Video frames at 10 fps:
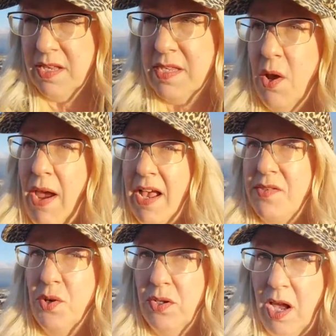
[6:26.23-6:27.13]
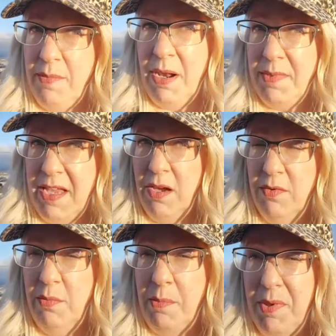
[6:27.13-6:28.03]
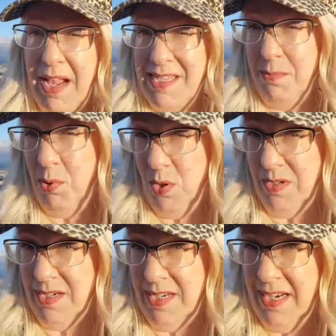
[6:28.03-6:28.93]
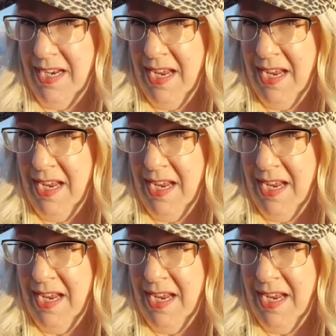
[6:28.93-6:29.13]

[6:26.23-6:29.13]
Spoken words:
So as you're climbing up the hill, remember that's important.